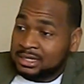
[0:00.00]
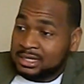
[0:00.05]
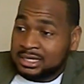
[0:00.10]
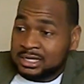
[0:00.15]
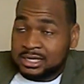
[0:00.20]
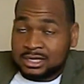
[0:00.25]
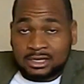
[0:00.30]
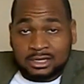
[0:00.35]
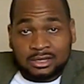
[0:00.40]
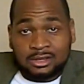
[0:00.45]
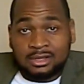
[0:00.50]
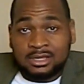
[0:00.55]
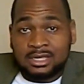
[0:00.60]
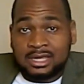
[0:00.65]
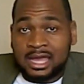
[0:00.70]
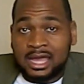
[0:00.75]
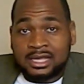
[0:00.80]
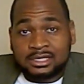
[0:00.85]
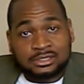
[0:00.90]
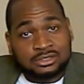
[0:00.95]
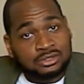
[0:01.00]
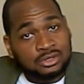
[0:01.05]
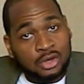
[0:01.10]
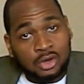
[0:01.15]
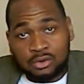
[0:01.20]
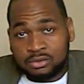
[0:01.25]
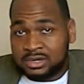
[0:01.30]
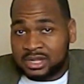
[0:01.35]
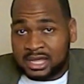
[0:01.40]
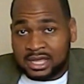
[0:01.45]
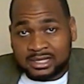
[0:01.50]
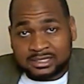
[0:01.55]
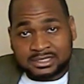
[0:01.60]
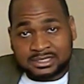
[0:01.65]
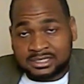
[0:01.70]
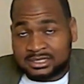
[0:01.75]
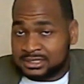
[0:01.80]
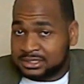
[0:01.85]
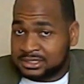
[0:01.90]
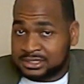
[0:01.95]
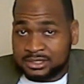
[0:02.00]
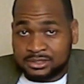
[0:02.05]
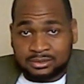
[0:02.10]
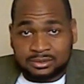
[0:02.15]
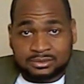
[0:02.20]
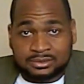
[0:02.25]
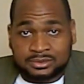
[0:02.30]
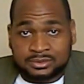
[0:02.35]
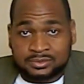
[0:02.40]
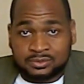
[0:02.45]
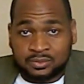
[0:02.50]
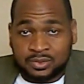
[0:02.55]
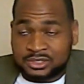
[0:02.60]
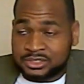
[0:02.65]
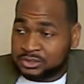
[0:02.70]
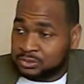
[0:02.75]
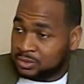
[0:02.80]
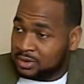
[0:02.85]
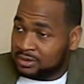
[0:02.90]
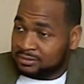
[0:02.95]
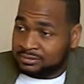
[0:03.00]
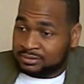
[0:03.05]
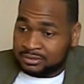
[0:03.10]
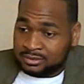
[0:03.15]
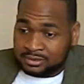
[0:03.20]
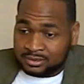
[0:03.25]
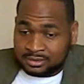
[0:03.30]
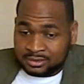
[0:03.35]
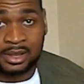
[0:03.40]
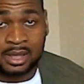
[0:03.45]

he clearly has no dancing skills whatsoever.